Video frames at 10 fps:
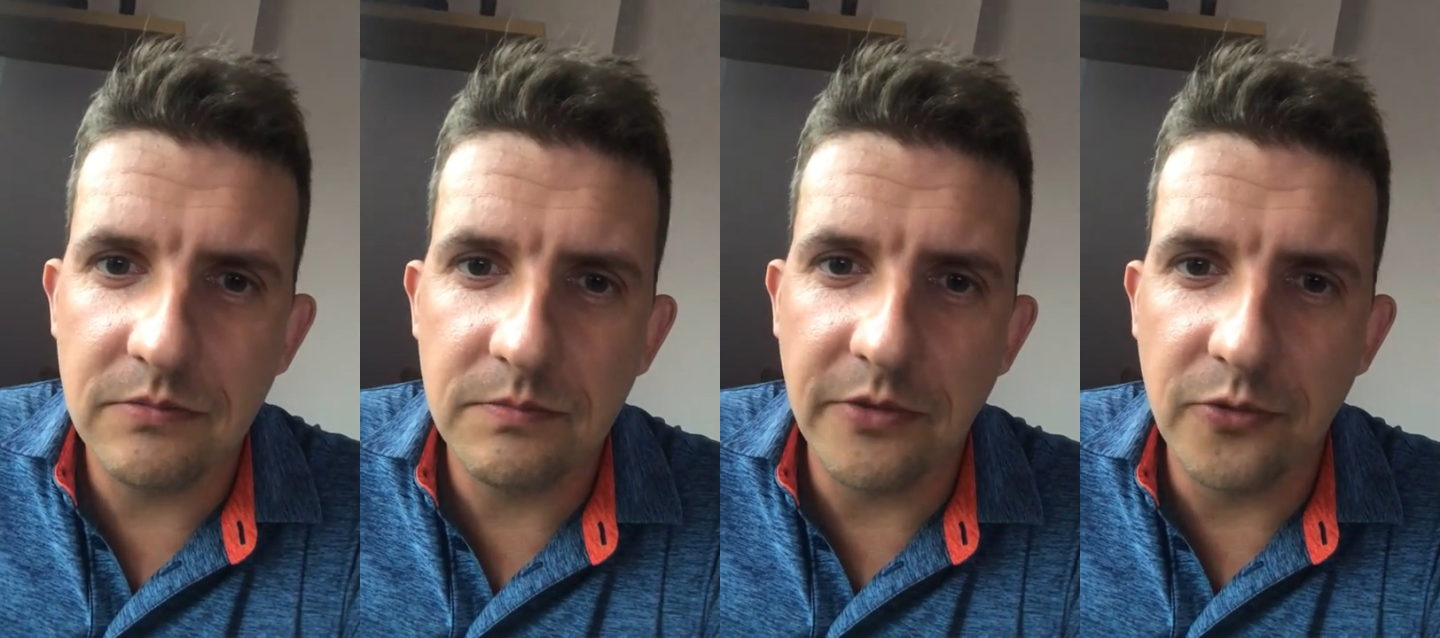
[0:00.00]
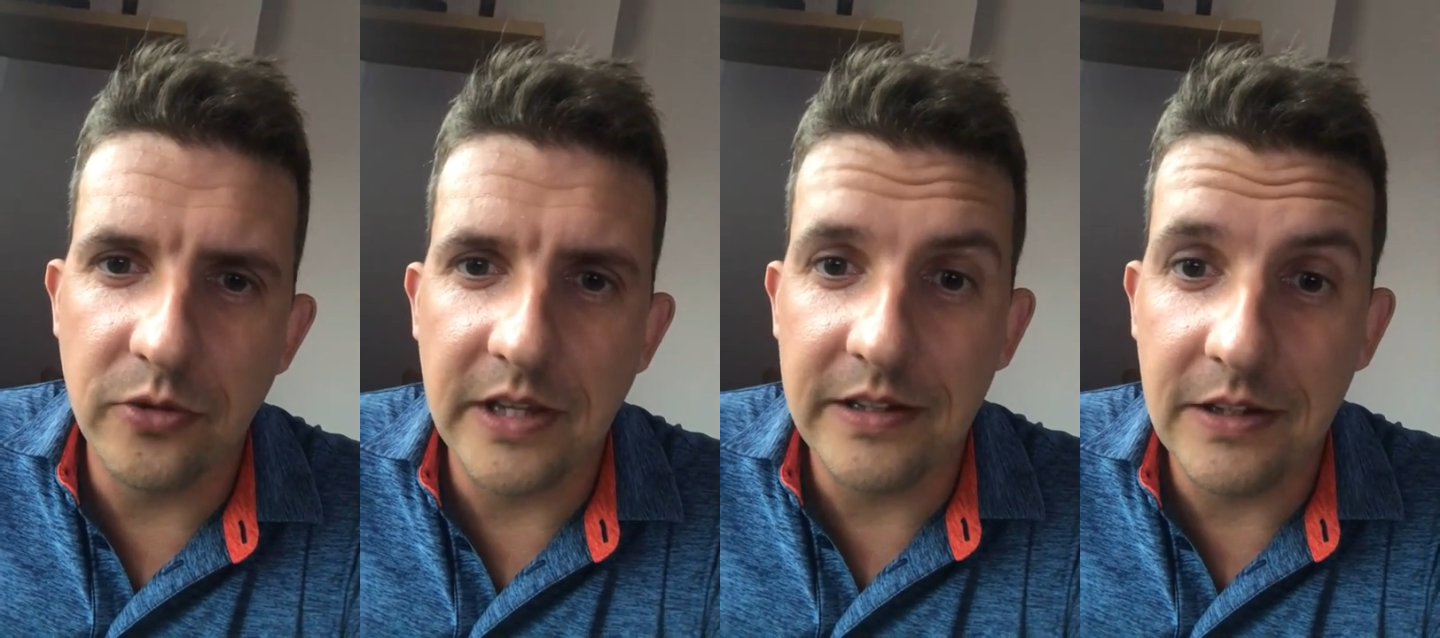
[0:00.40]
before
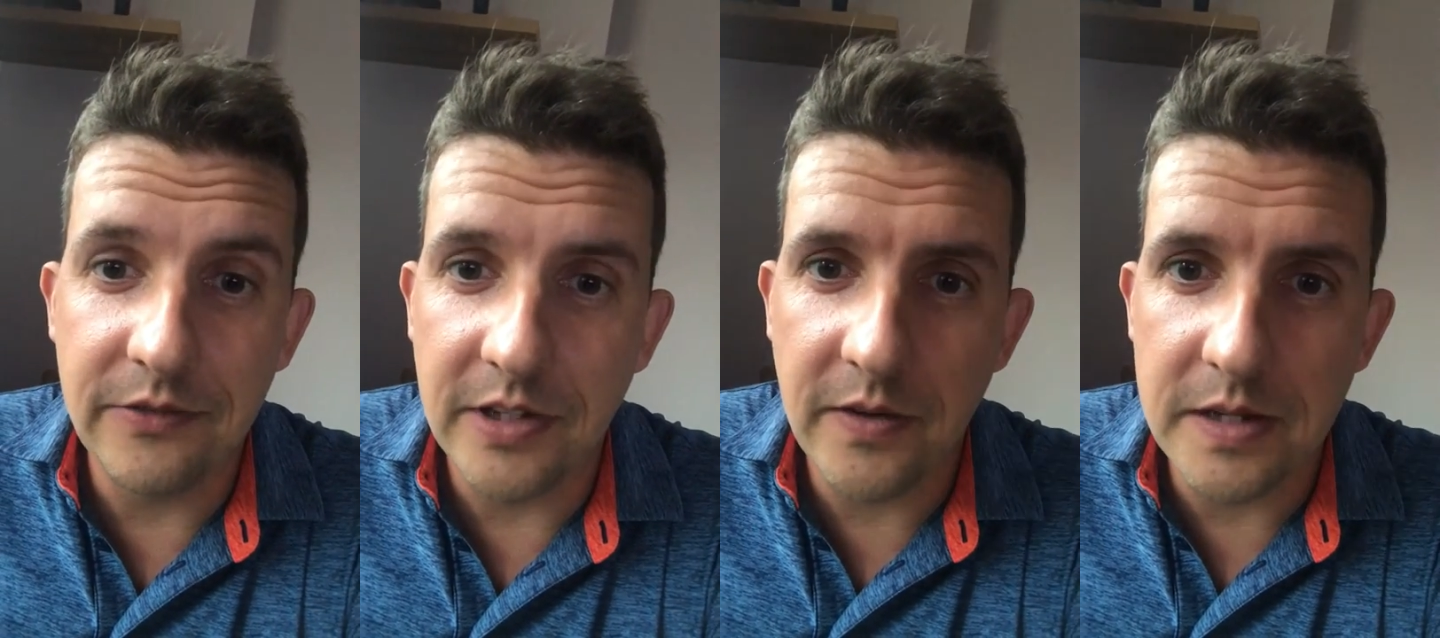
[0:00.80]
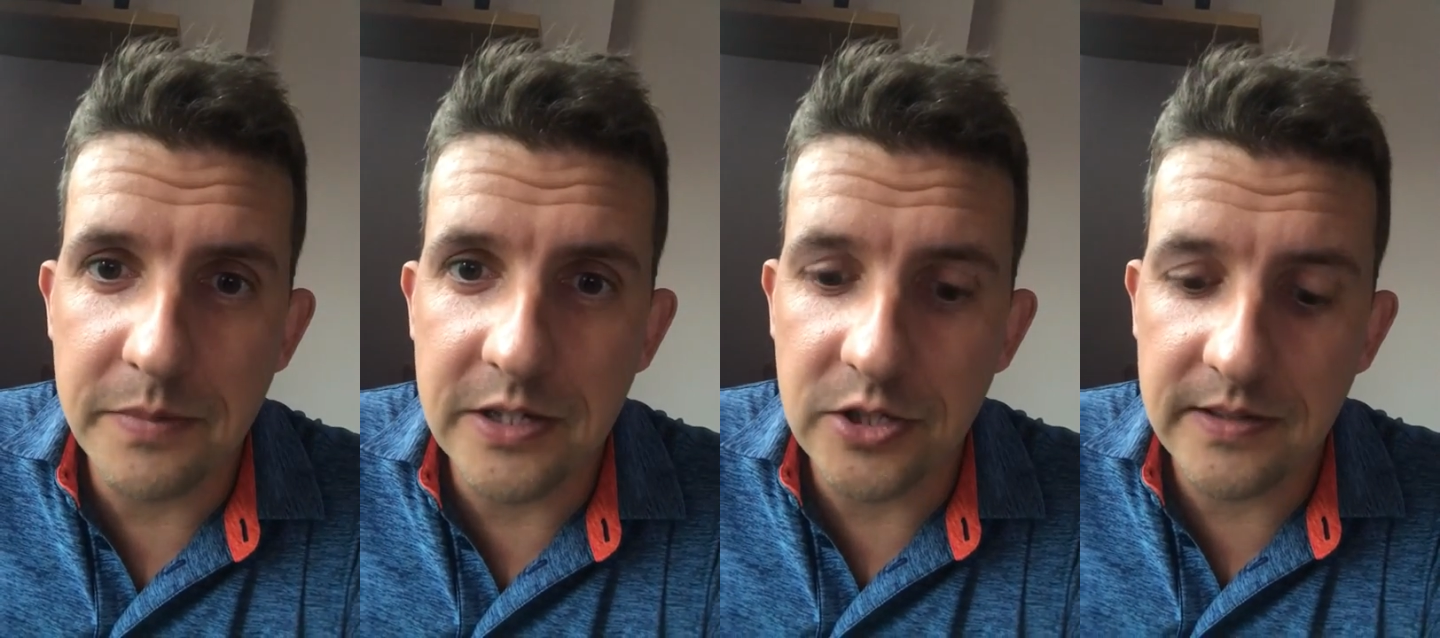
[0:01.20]
they even know how to
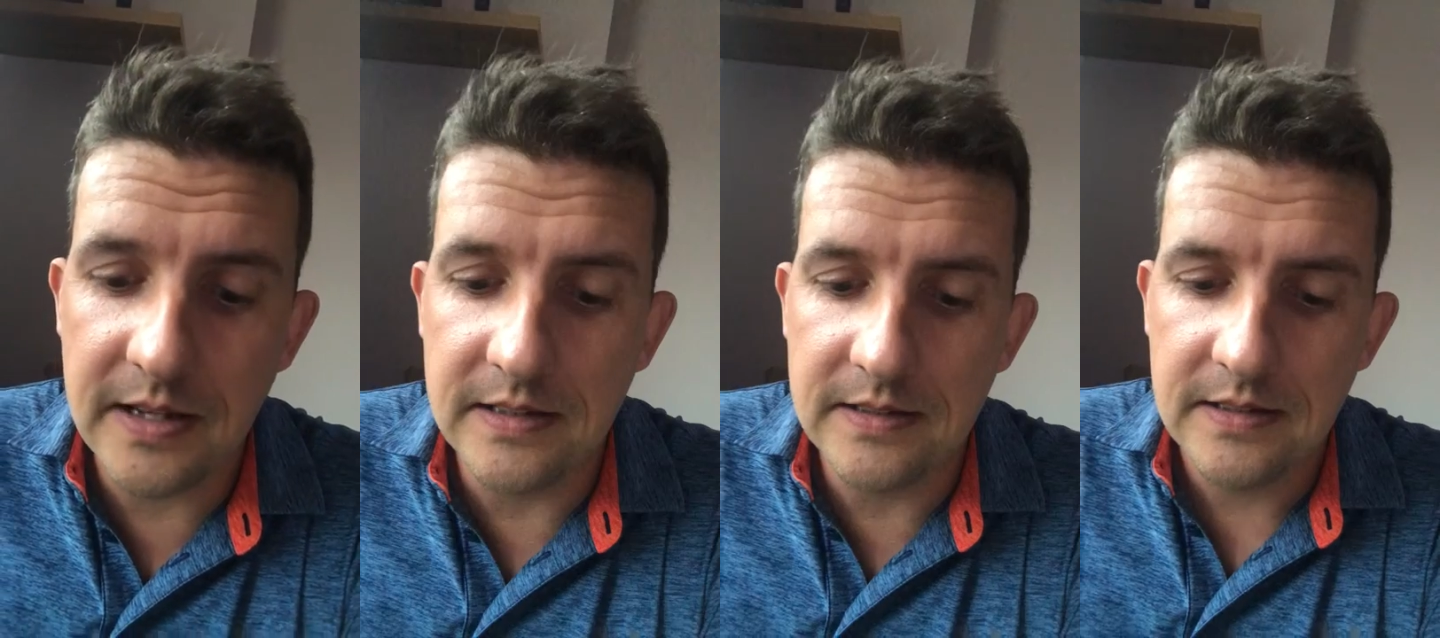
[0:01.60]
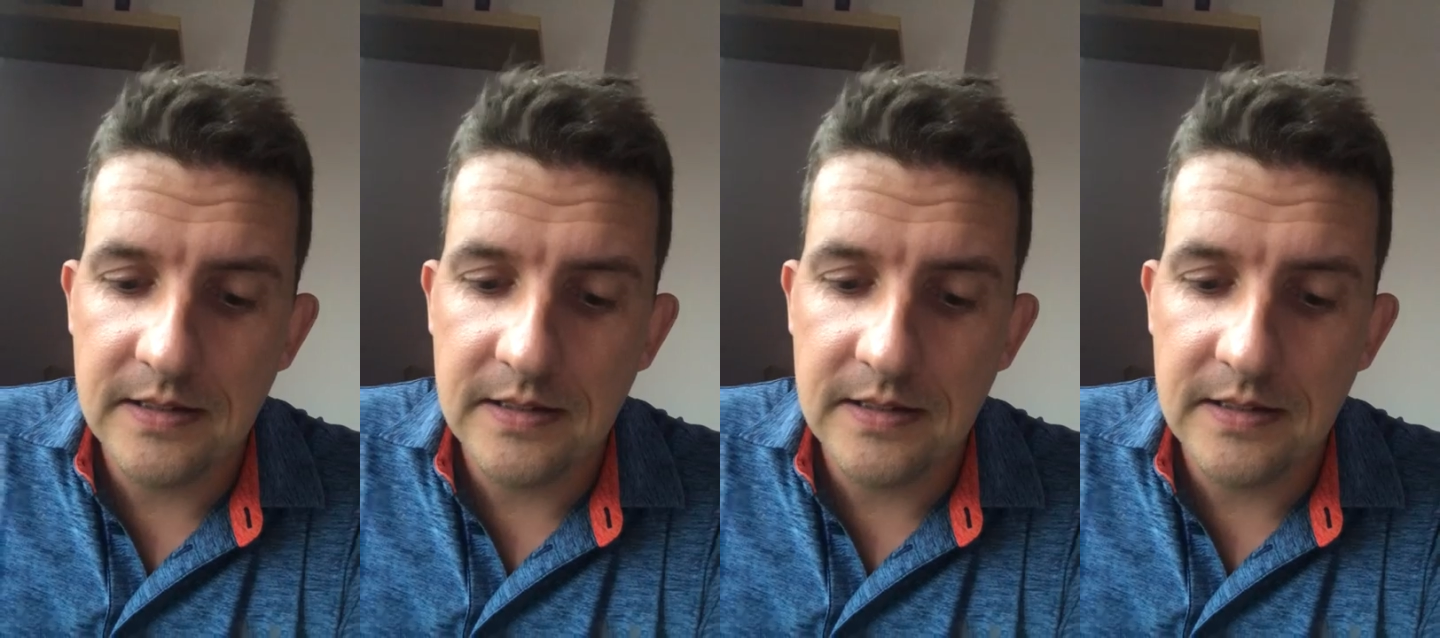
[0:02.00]
pitch a tent.